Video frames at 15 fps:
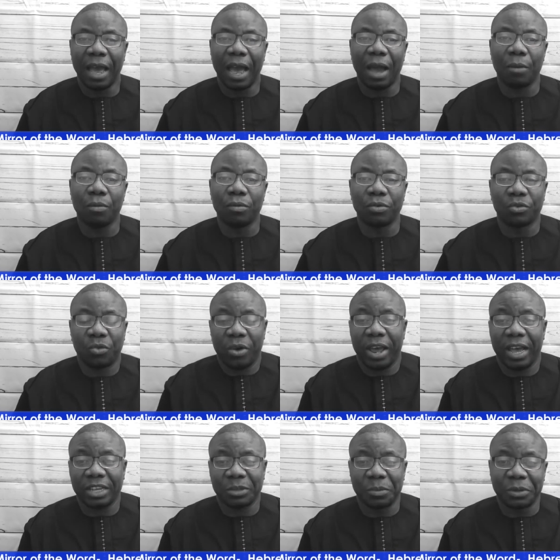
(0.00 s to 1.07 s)
I will
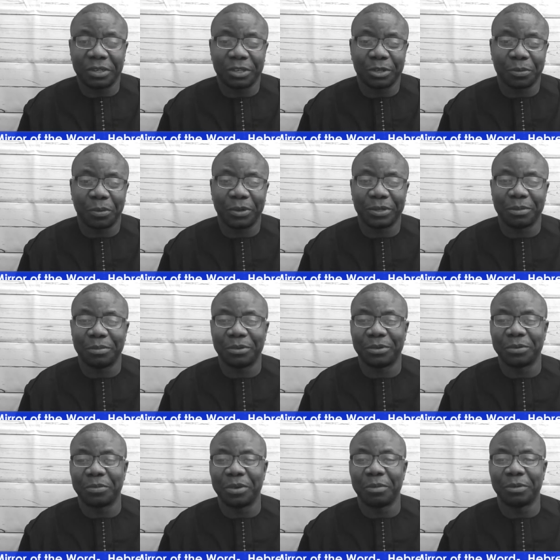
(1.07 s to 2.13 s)
try as much as possible
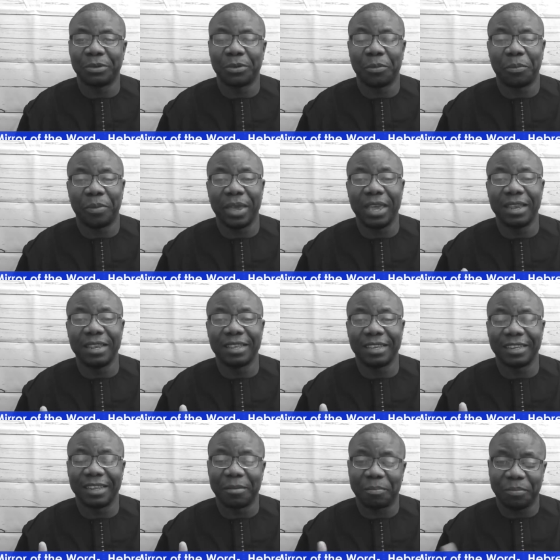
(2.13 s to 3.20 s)
to be able to paint
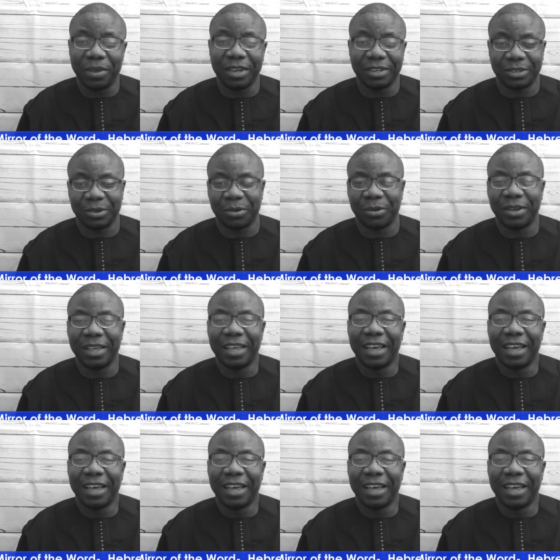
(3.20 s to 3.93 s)
the picture.